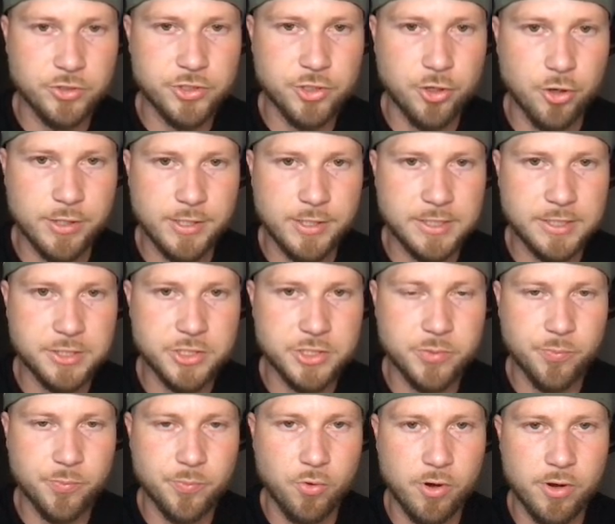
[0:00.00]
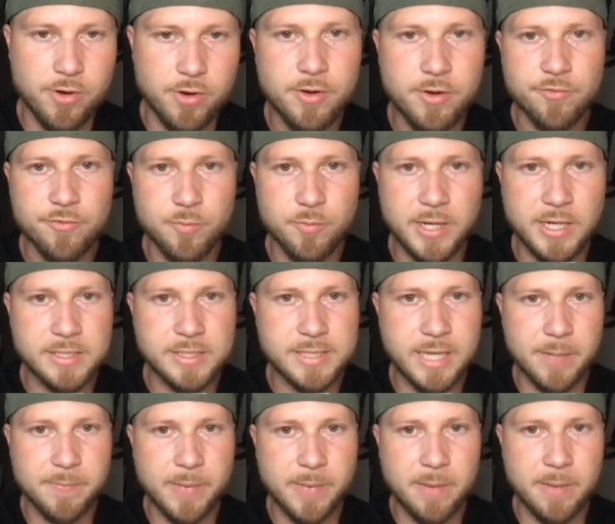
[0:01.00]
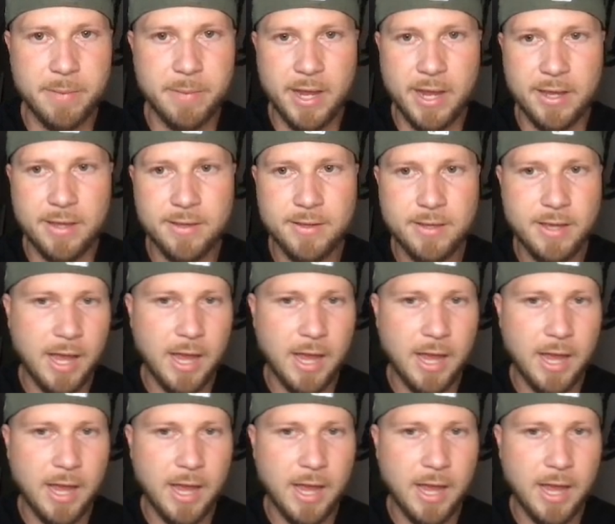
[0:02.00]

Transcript: turning it to support for me to take my buy.